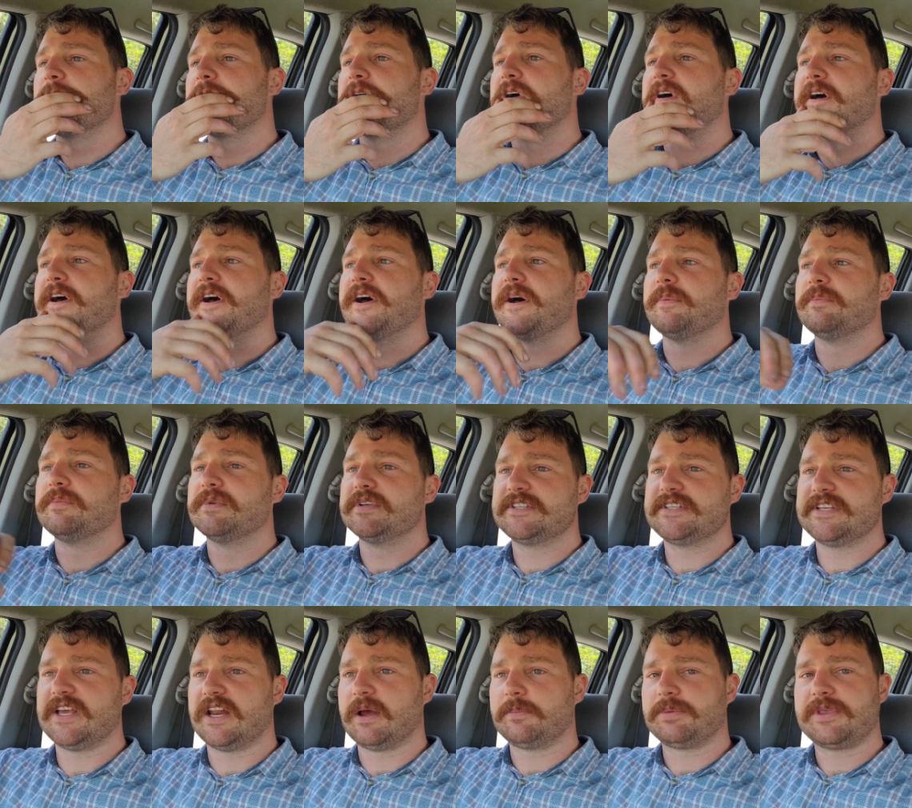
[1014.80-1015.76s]
um,
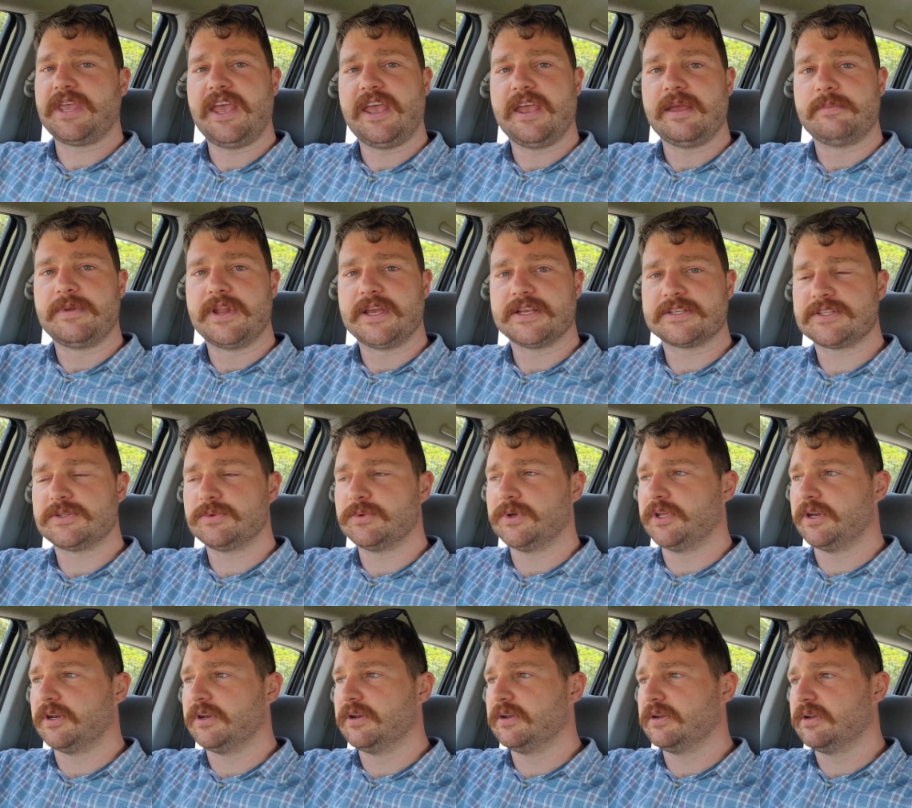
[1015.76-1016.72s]
set up camp next to
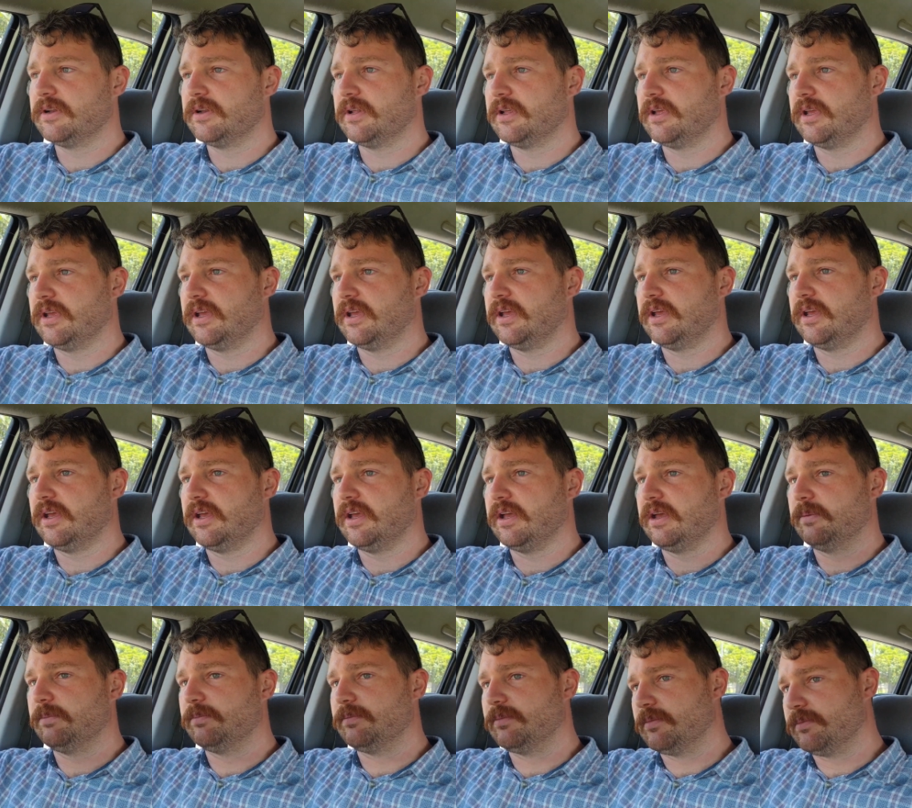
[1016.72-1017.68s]
it.
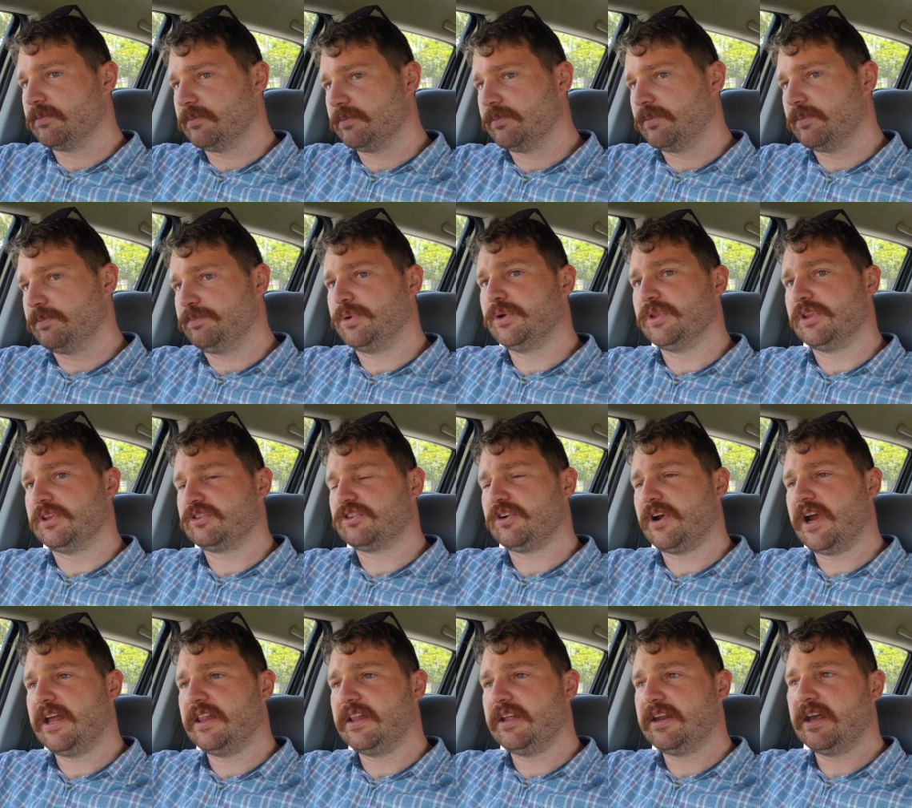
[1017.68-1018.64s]
Um, put the
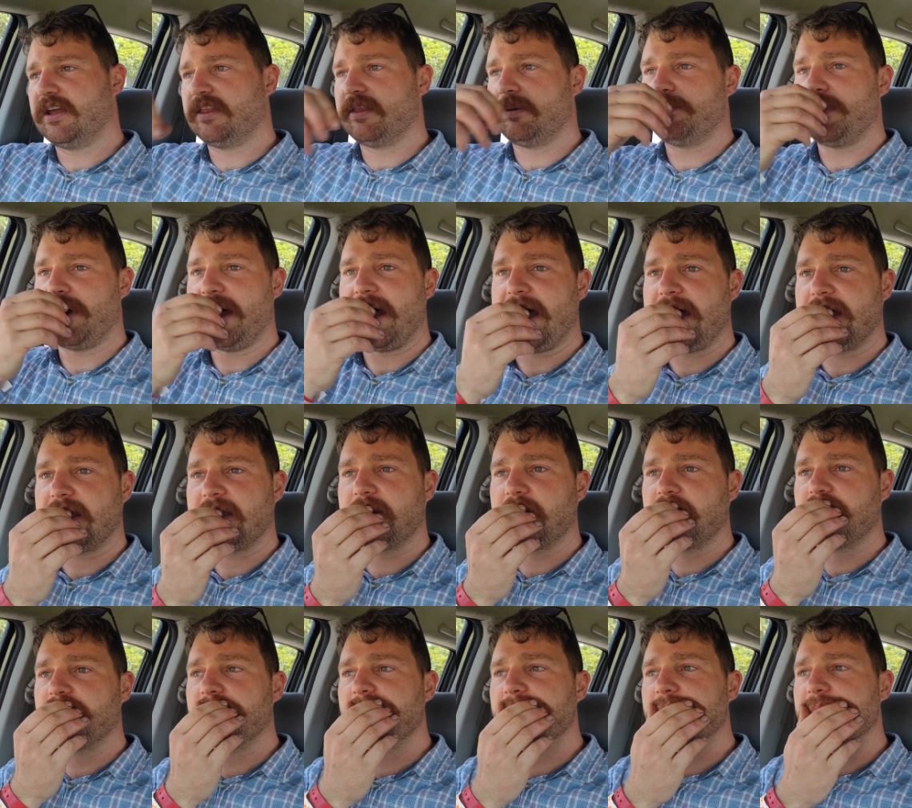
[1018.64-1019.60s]
trailer down the back,
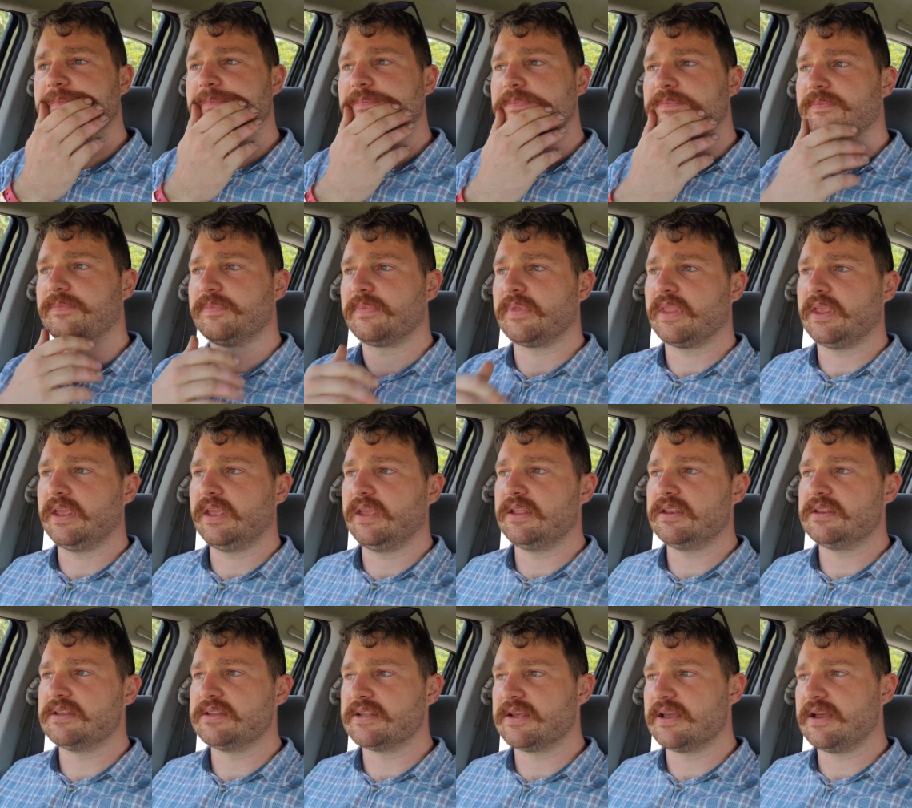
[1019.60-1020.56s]

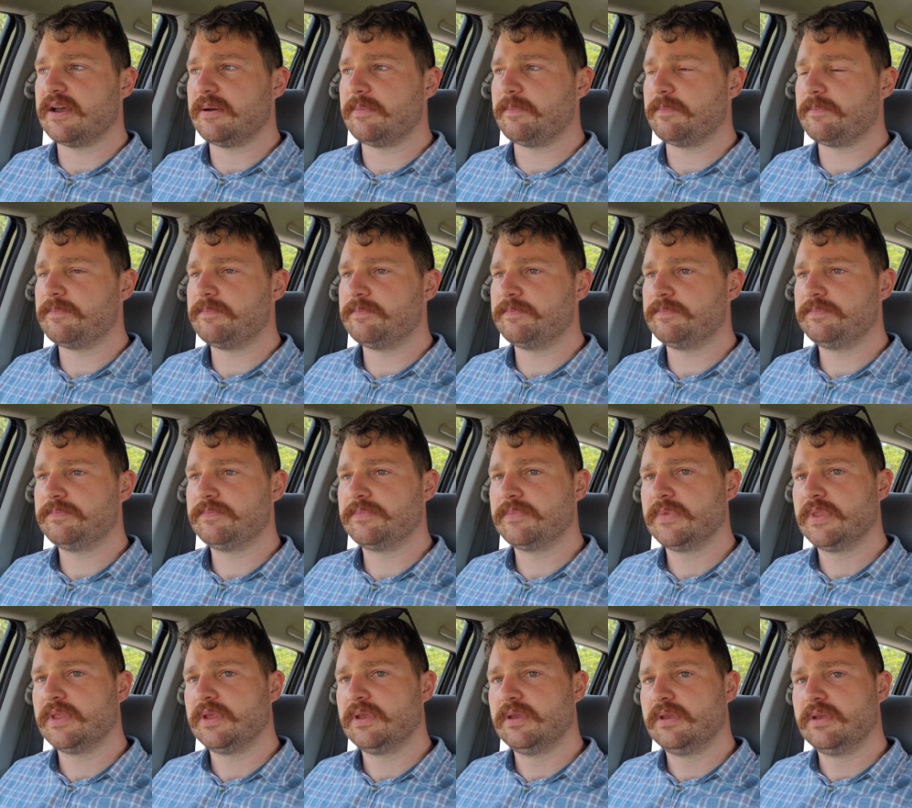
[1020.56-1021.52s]
and um,
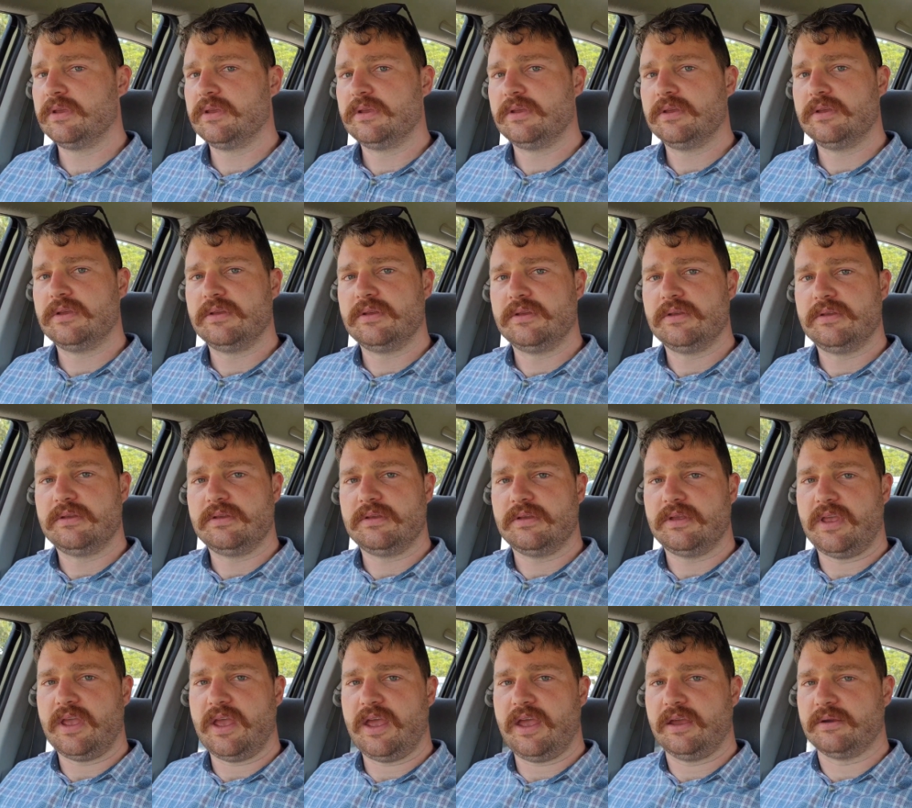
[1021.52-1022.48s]

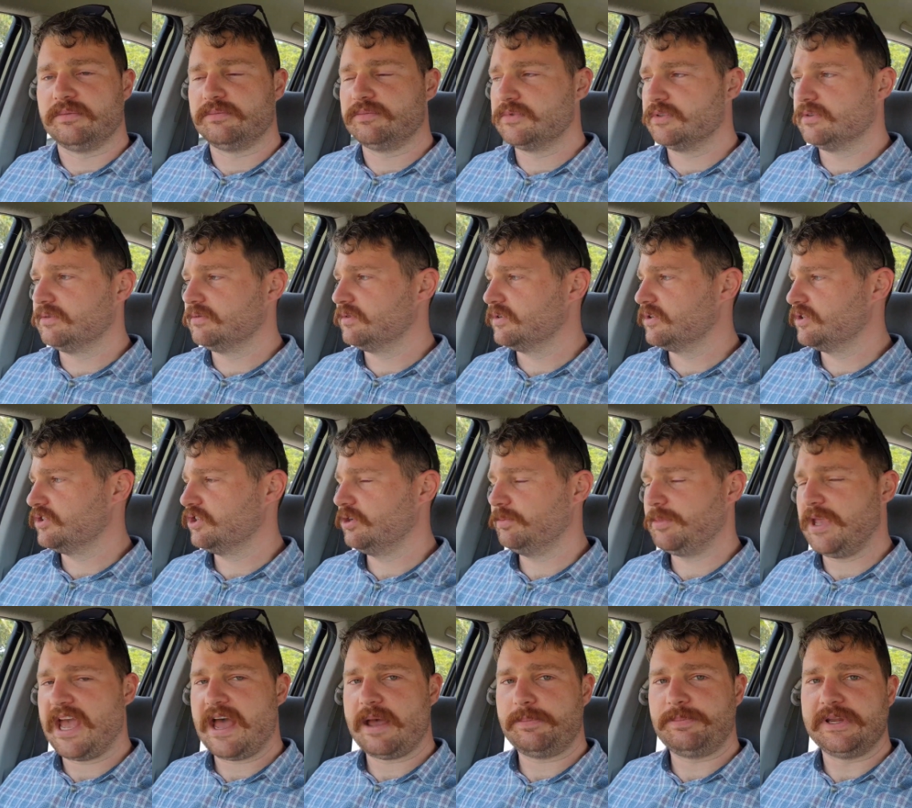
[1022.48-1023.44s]
yeah, should
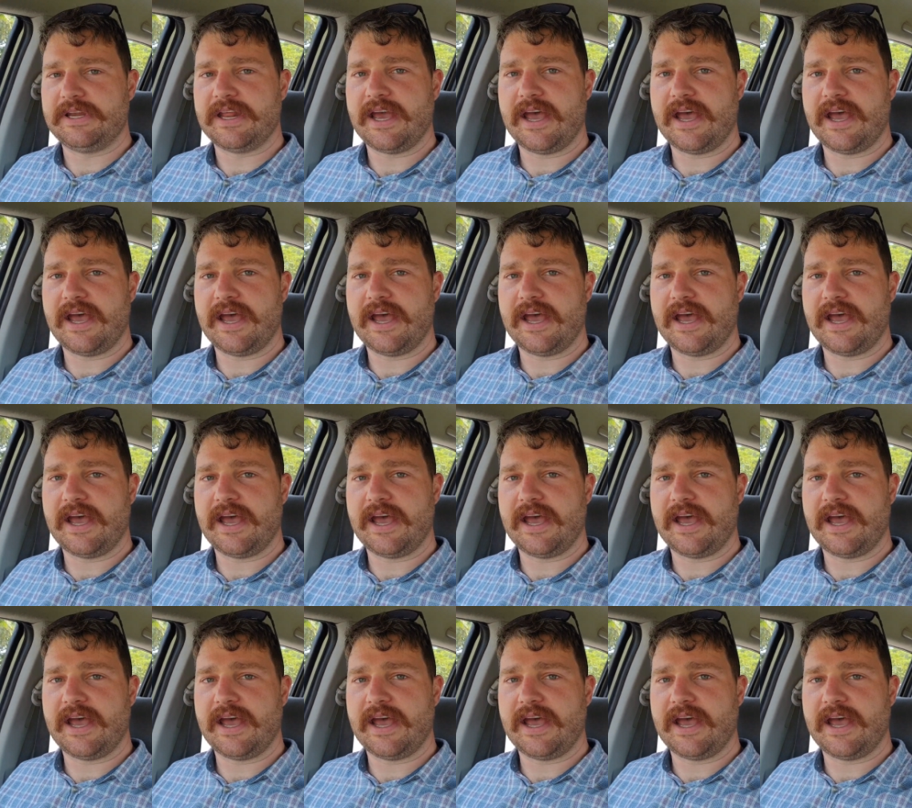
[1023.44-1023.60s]
be happy